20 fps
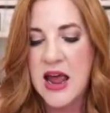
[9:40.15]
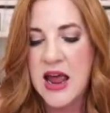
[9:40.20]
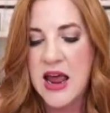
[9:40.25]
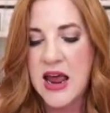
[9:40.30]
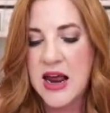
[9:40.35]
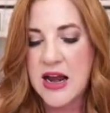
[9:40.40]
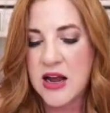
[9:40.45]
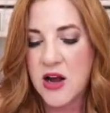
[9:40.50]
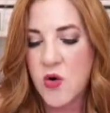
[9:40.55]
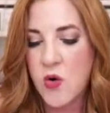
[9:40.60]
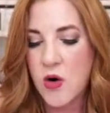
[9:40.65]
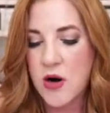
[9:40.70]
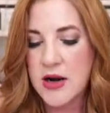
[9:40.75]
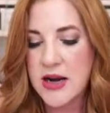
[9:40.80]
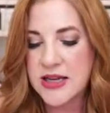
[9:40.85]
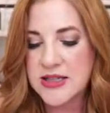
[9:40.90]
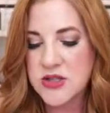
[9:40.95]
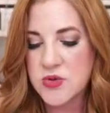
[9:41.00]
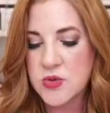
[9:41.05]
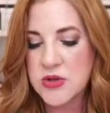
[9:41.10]
and it
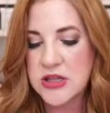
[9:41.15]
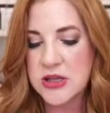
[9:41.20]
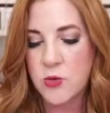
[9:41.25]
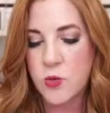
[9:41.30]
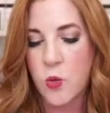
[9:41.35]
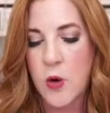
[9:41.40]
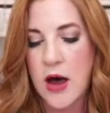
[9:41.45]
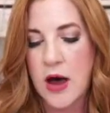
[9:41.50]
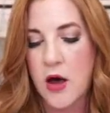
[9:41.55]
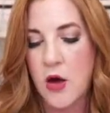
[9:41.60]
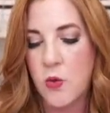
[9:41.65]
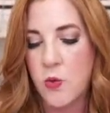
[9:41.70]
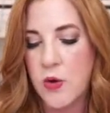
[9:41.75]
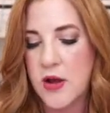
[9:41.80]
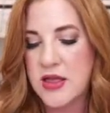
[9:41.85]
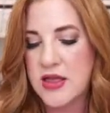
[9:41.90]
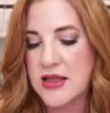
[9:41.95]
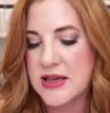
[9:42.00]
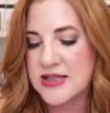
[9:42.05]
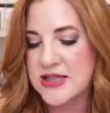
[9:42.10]
coordinates really well with
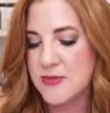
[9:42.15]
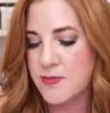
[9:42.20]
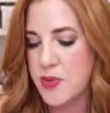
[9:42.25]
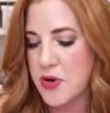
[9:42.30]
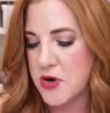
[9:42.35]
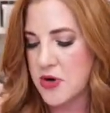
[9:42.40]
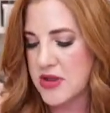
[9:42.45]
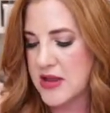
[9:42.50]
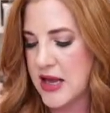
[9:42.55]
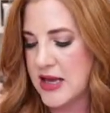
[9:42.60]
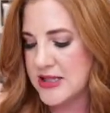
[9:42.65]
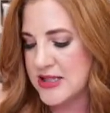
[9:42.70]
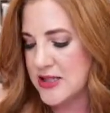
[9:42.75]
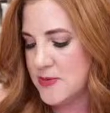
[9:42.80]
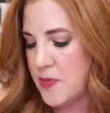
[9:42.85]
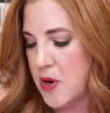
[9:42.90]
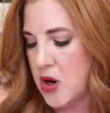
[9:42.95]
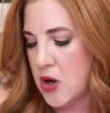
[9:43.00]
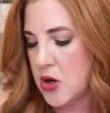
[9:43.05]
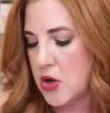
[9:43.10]
this birthday
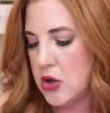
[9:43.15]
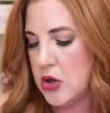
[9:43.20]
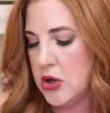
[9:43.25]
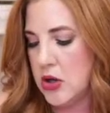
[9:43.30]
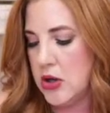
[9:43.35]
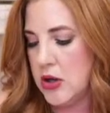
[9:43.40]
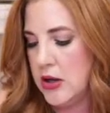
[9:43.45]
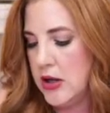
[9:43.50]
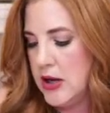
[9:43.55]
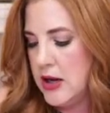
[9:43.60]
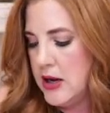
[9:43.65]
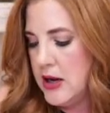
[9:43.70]
sparkle